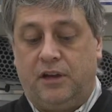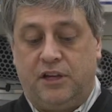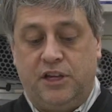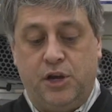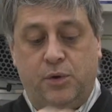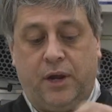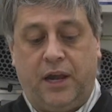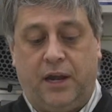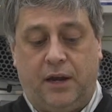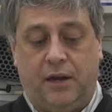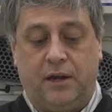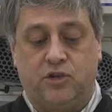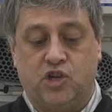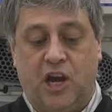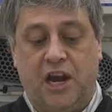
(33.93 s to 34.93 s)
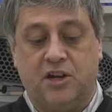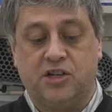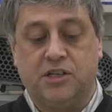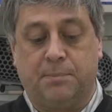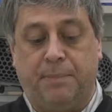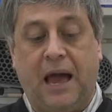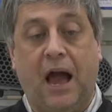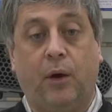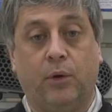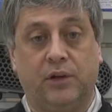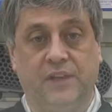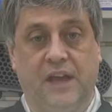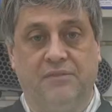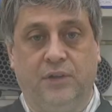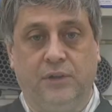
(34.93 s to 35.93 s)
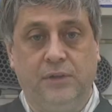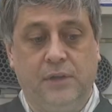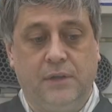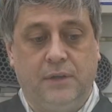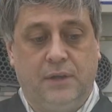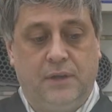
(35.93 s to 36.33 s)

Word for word: You can change the power level